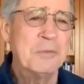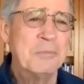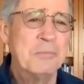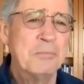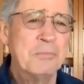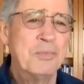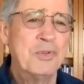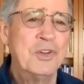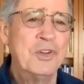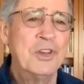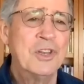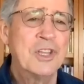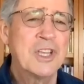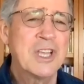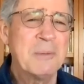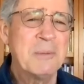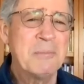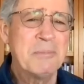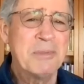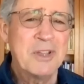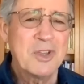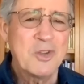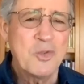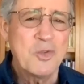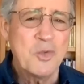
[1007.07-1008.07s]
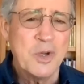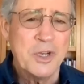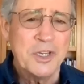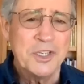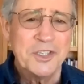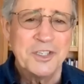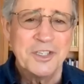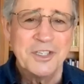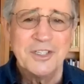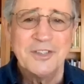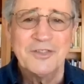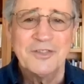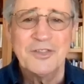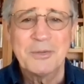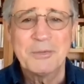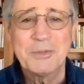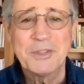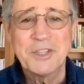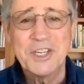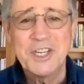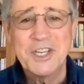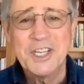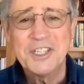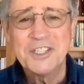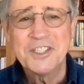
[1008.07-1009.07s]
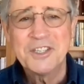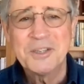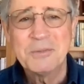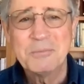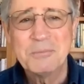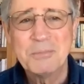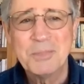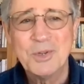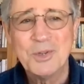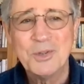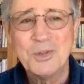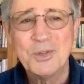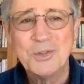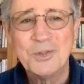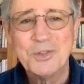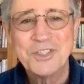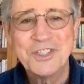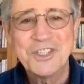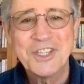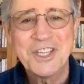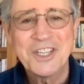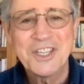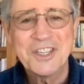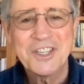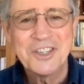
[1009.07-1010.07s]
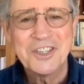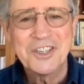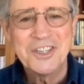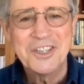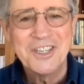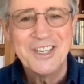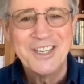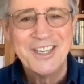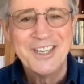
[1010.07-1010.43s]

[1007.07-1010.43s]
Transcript: pull a couple of questions from the nuts and bolts section?